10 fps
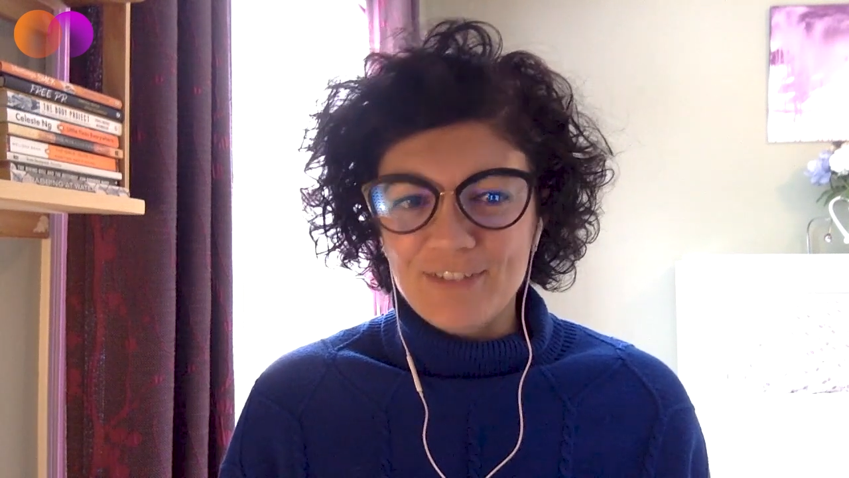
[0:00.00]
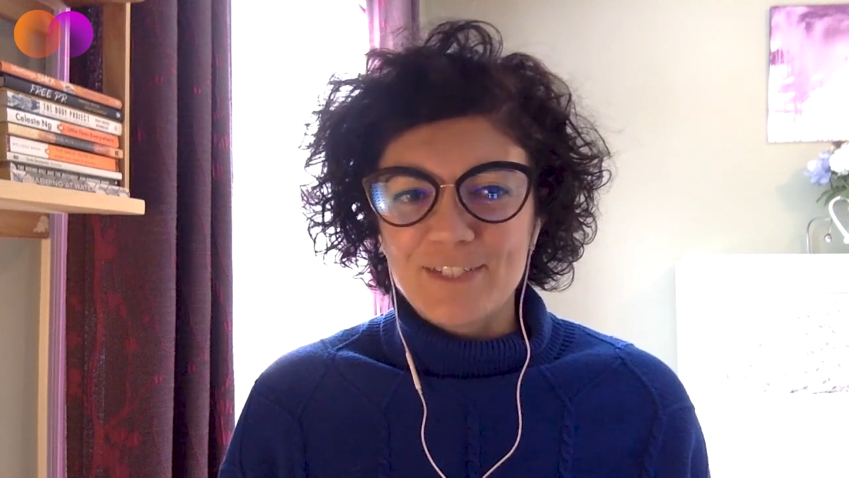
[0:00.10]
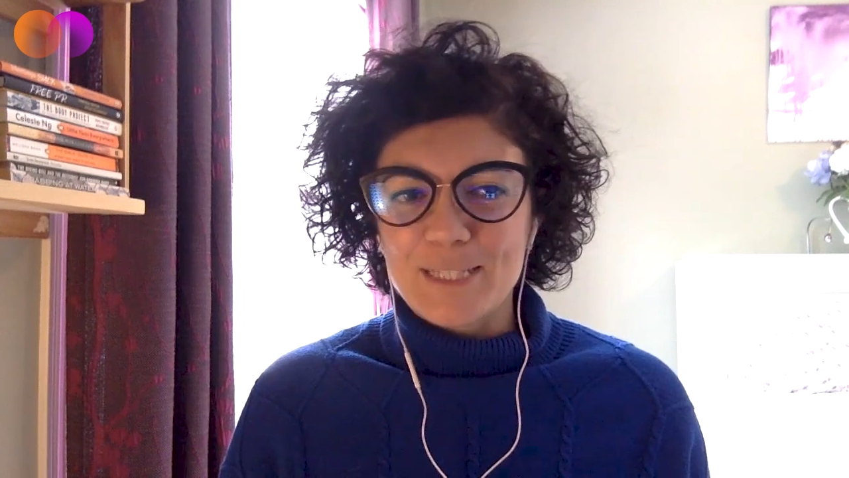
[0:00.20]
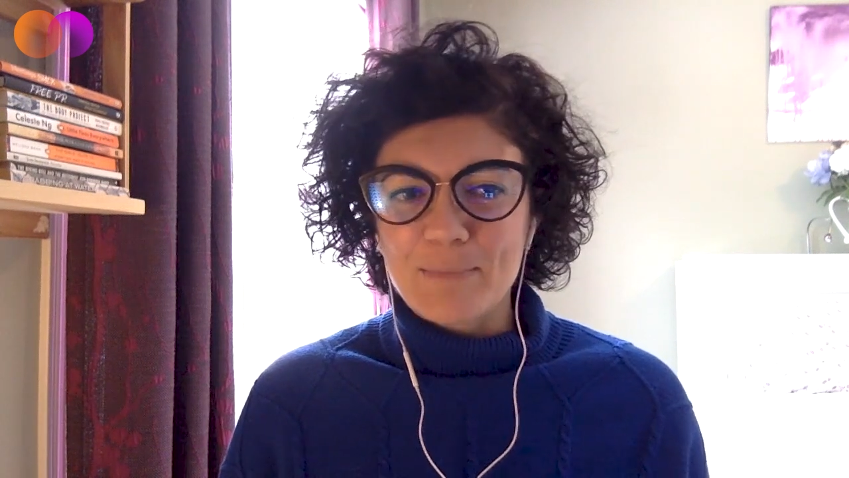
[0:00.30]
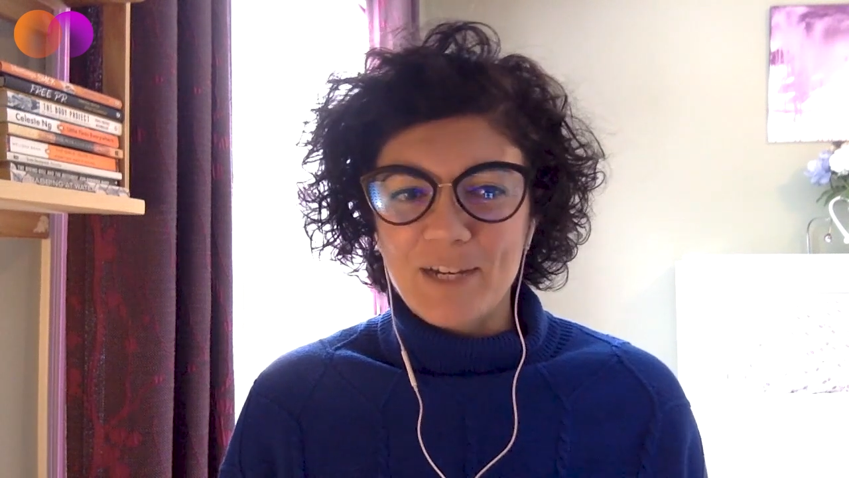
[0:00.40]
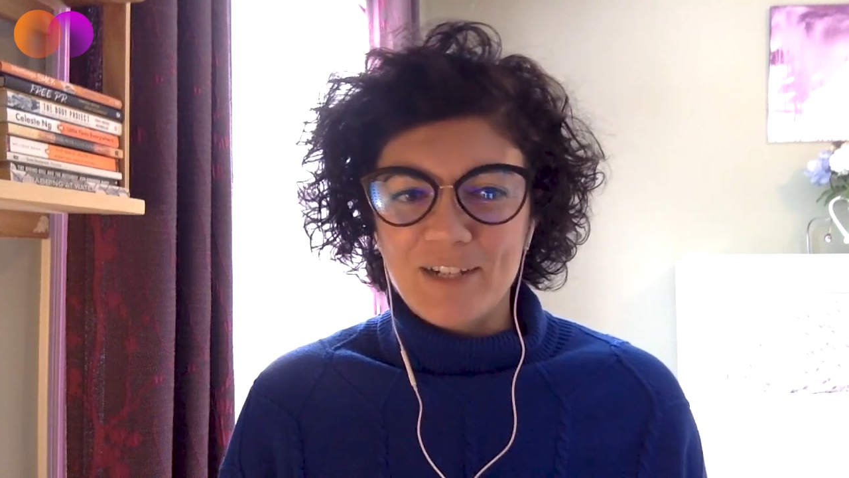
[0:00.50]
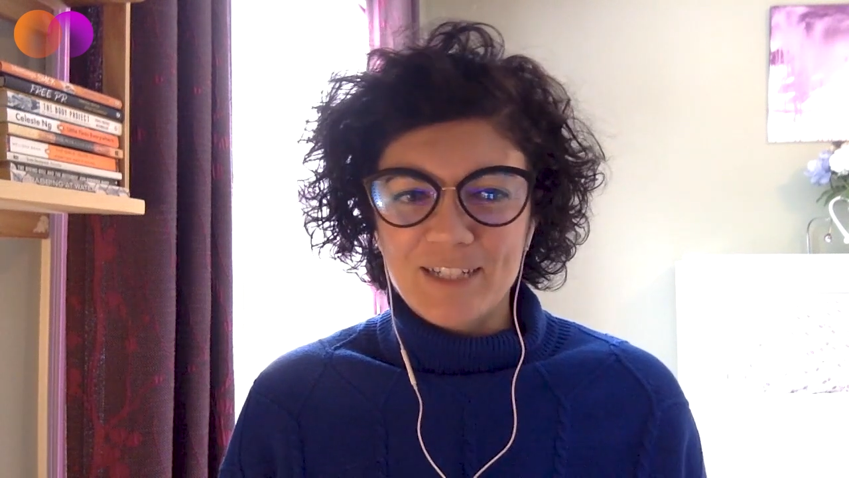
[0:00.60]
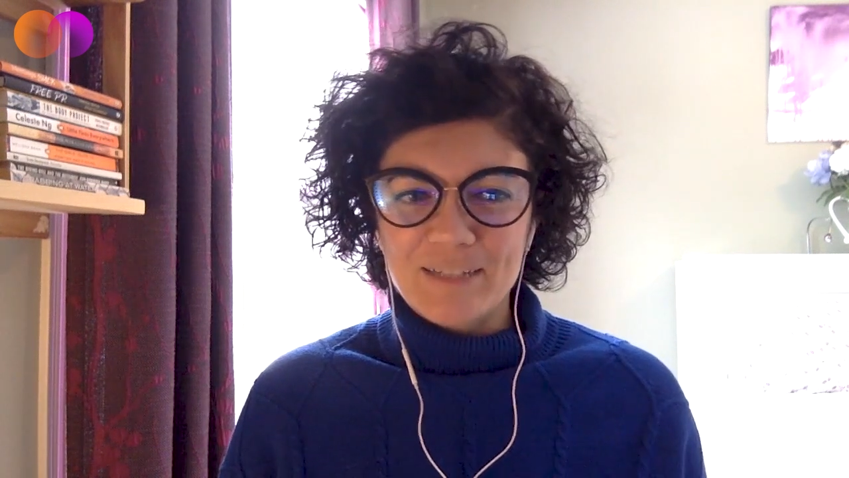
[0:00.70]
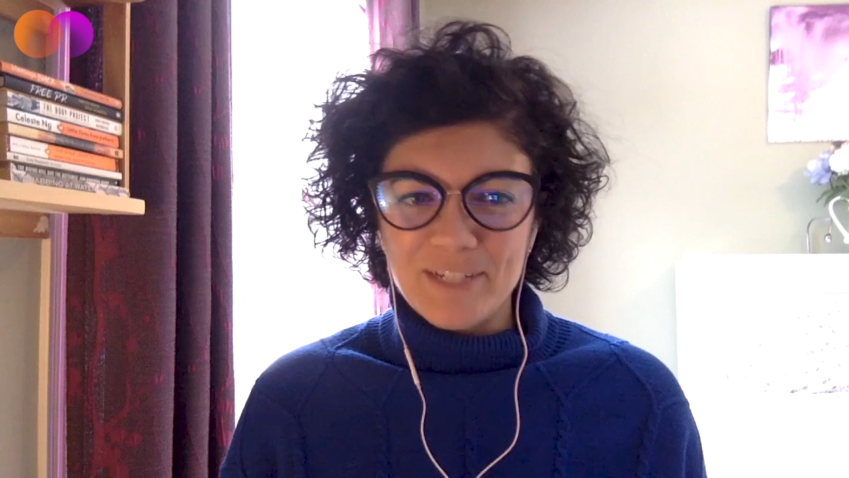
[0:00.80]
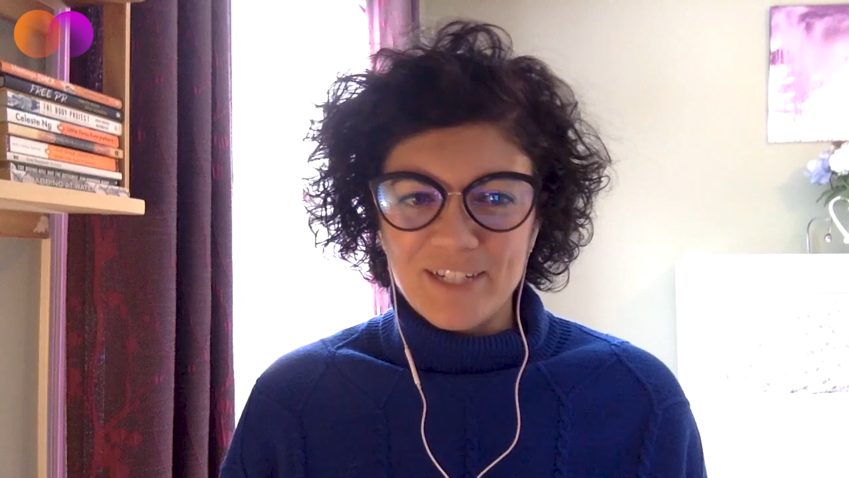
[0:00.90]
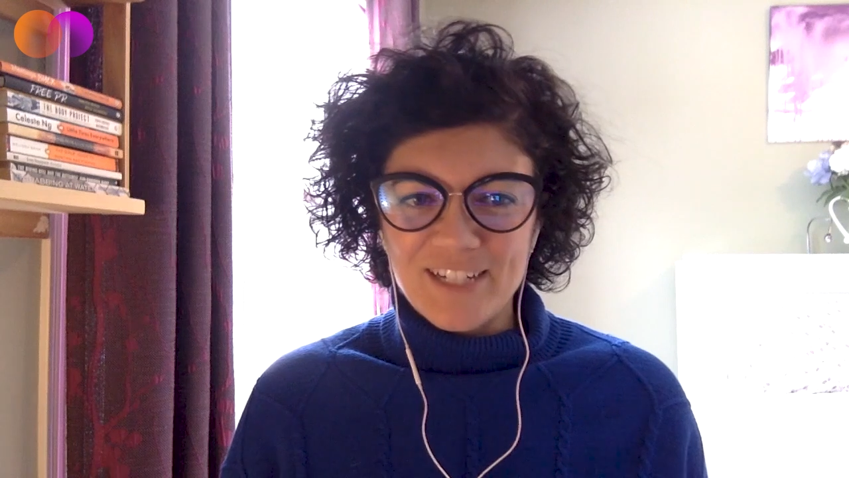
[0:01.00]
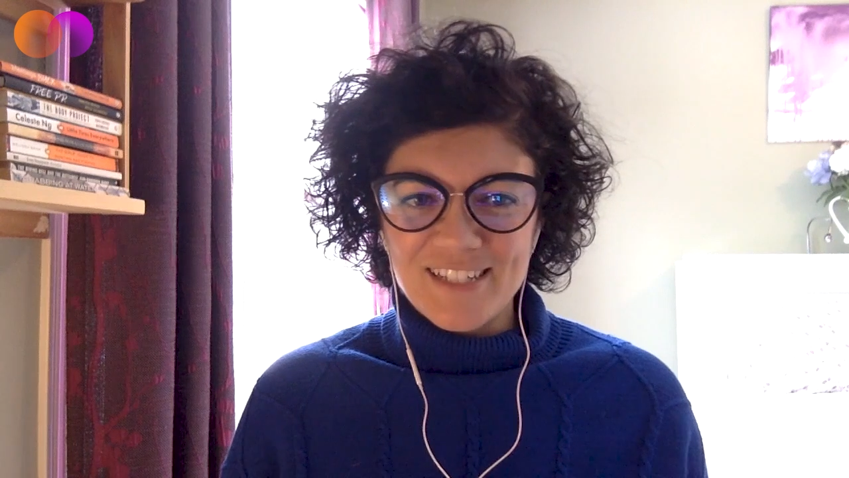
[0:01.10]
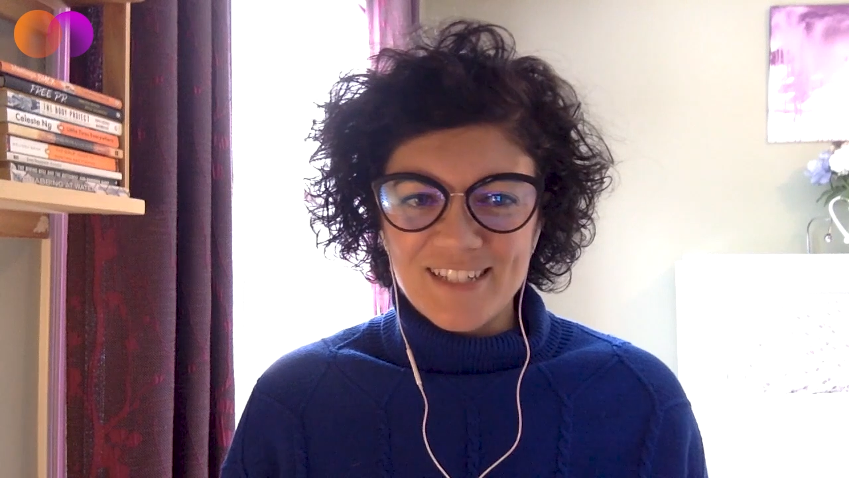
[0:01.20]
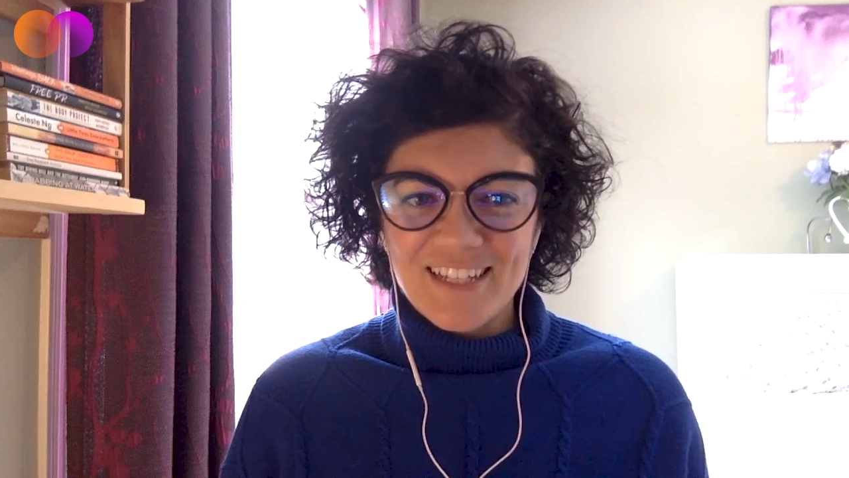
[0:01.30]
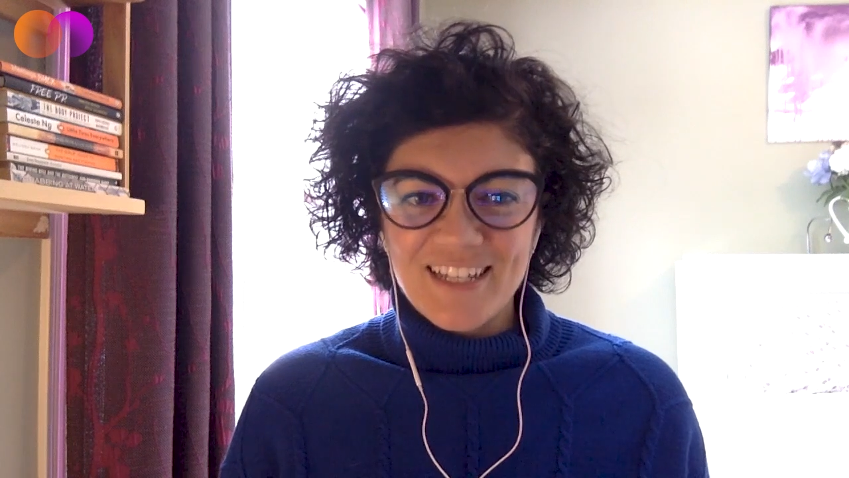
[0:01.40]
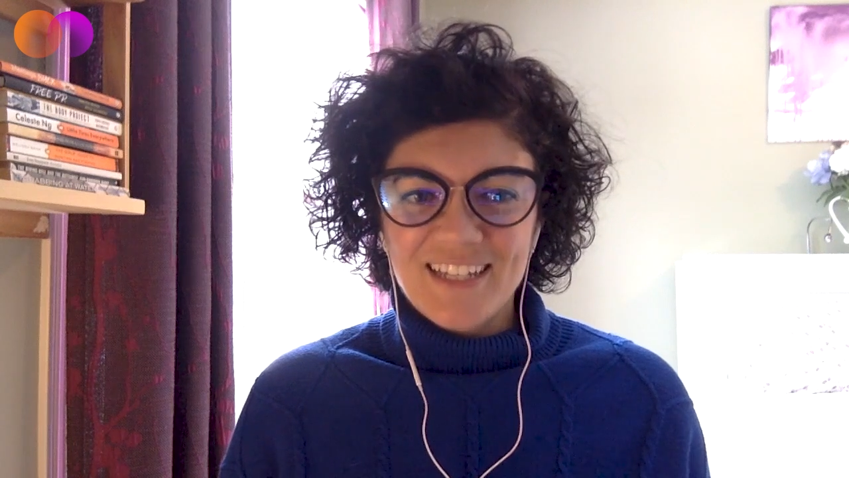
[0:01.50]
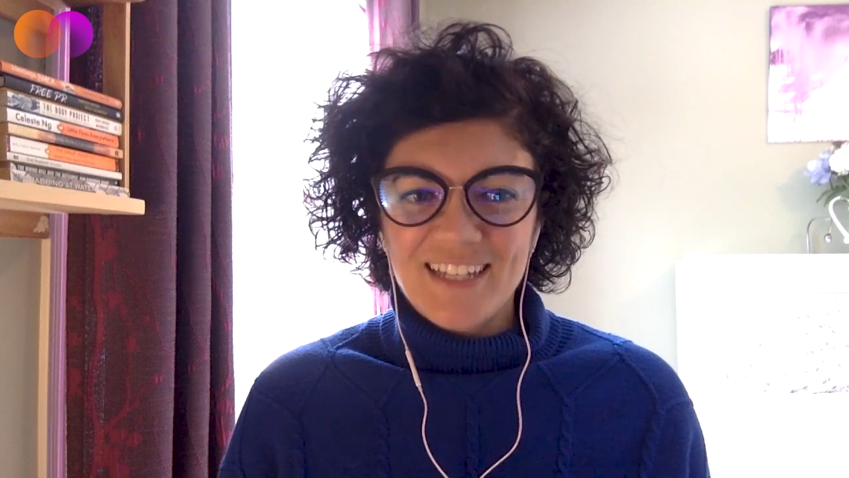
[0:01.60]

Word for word: of Inspiring Communities,